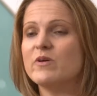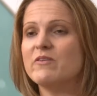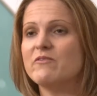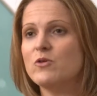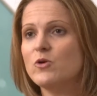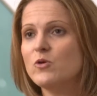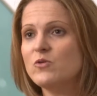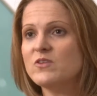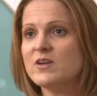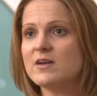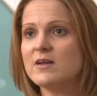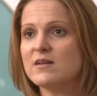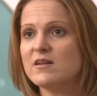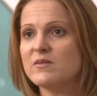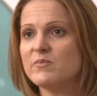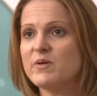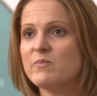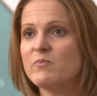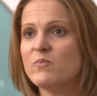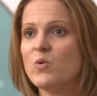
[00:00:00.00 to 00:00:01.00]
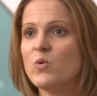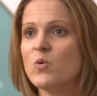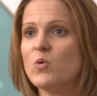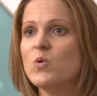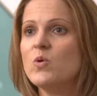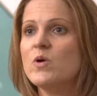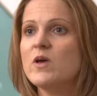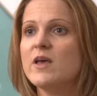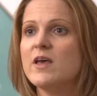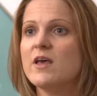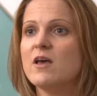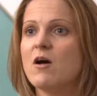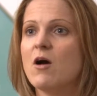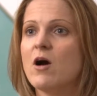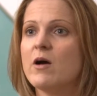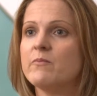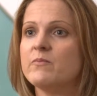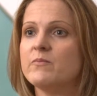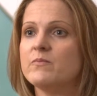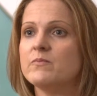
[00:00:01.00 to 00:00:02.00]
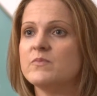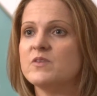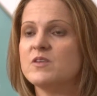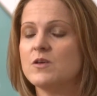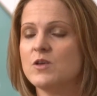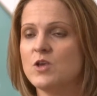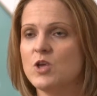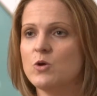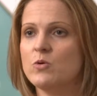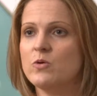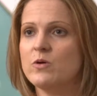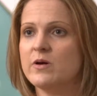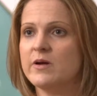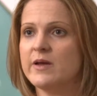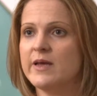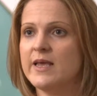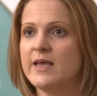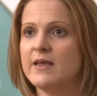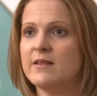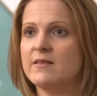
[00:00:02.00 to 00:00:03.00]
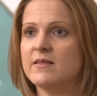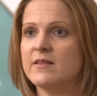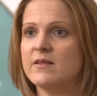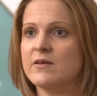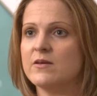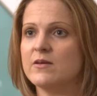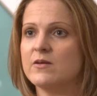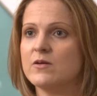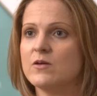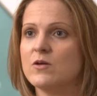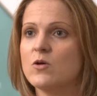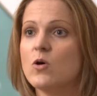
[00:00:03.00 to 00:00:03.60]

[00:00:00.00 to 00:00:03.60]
we've used it a little bit more, I'm secure in the